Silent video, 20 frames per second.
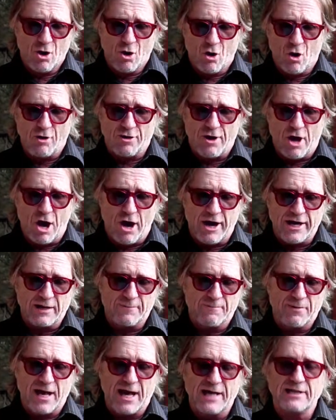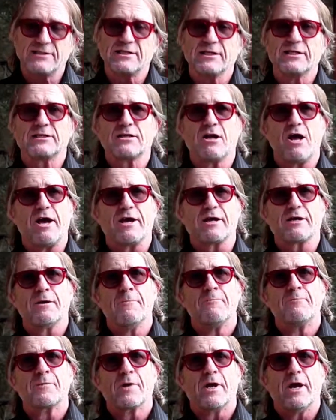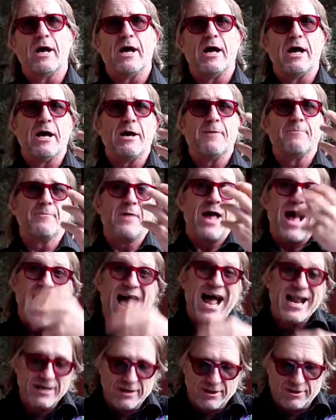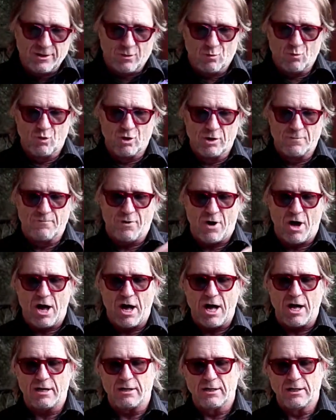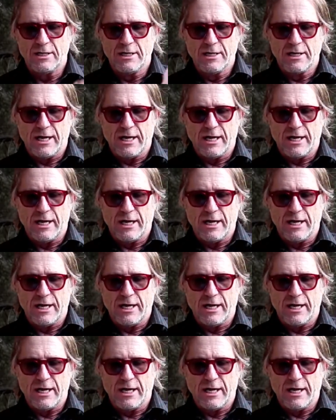All the hiding places like under the wood pile,